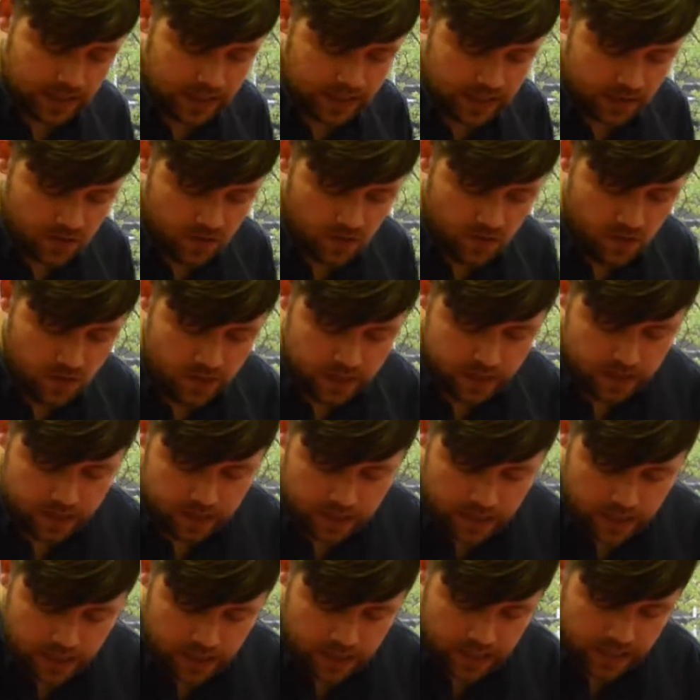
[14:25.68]
to that coin,
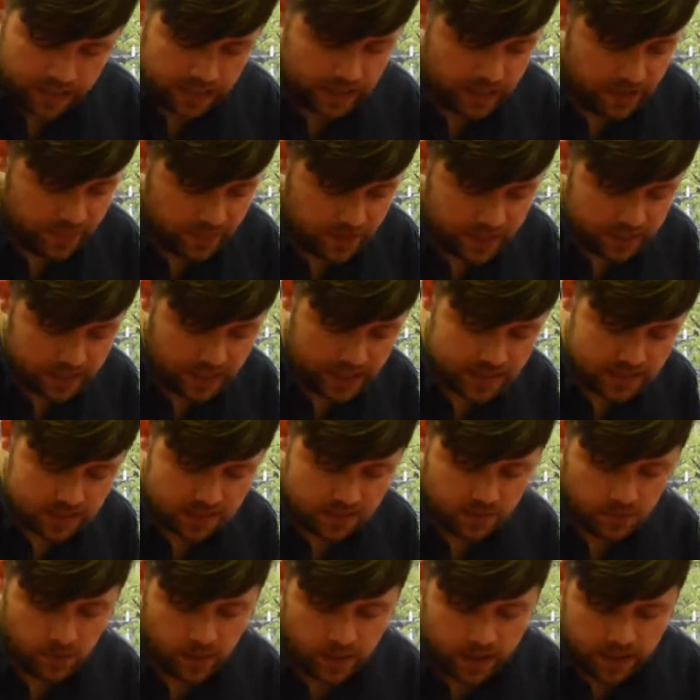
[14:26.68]
and I think that's
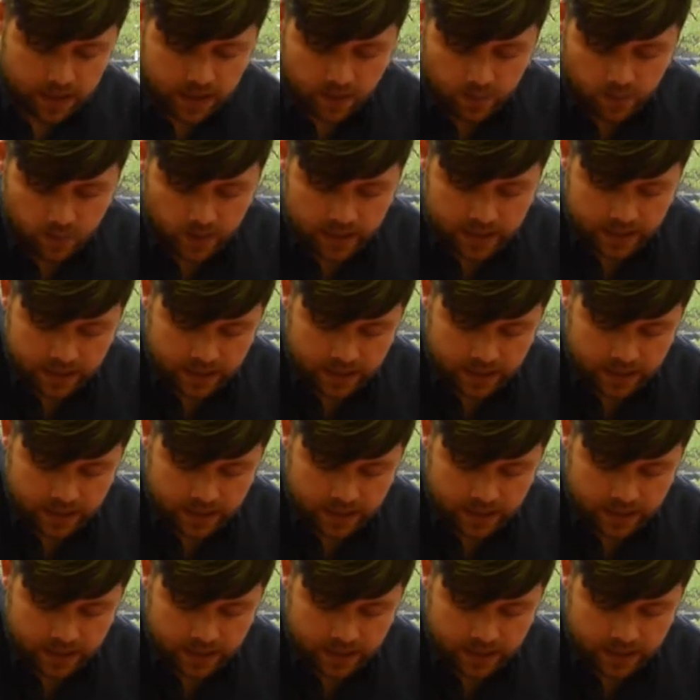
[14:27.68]
the way we